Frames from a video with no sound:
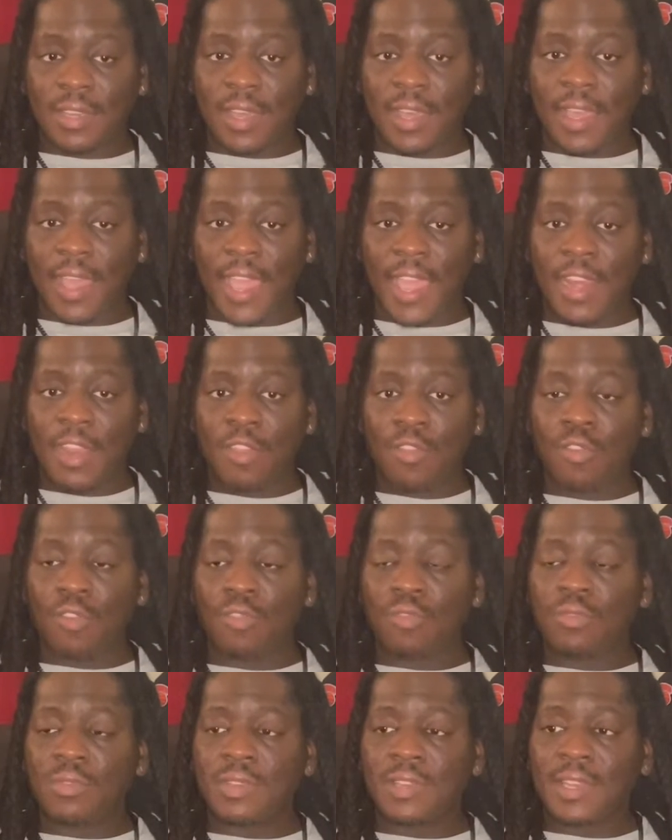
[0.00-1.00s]
Anywho,
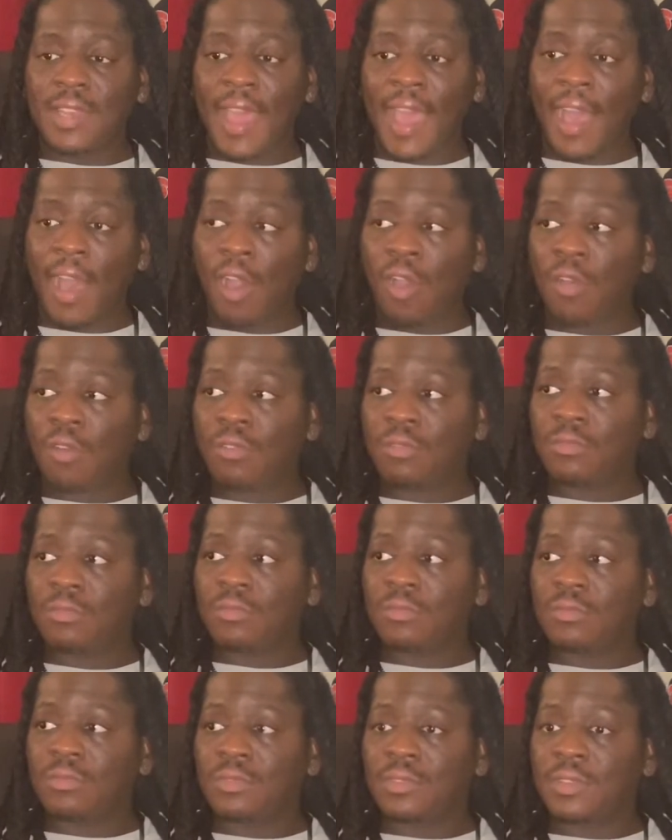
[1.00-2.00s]
now
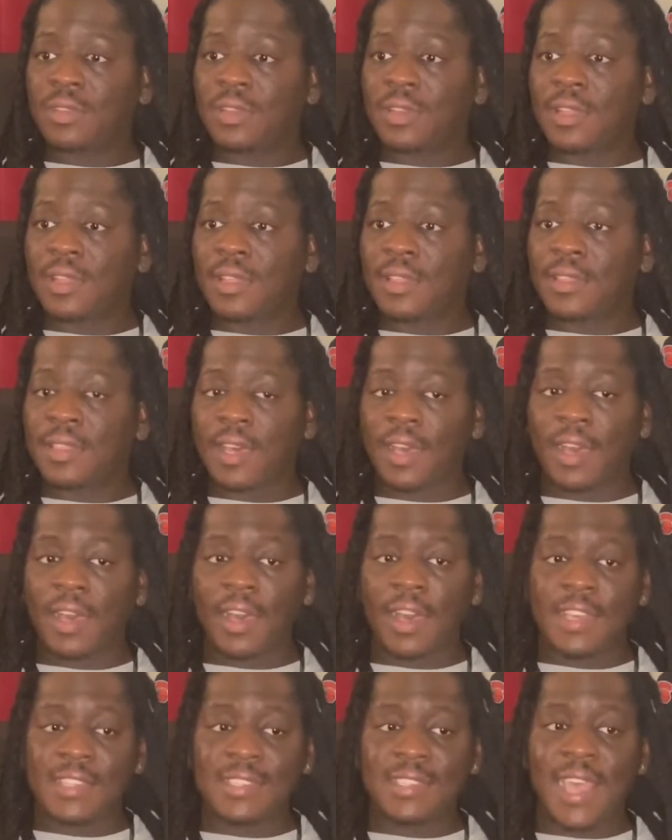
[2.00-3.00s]
the
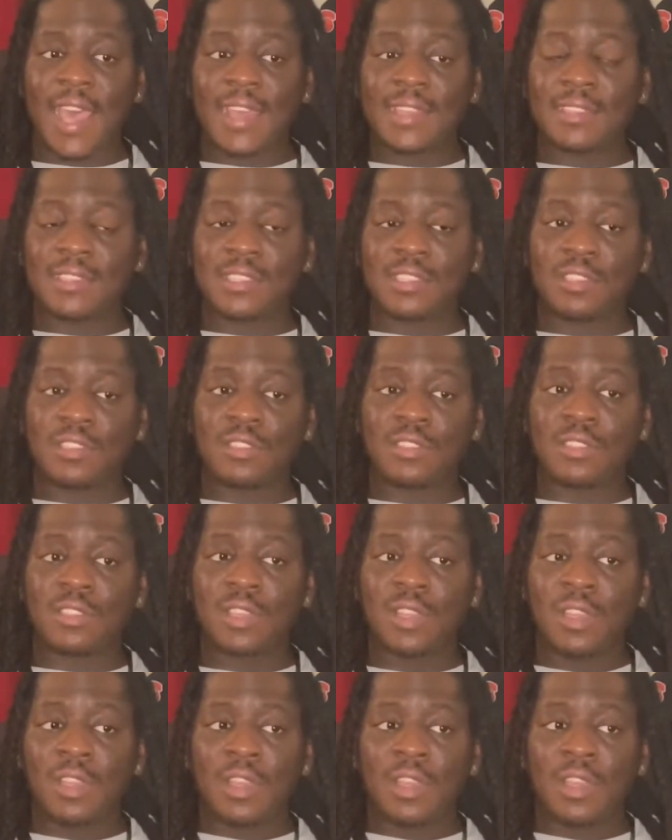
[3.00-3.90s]
assassins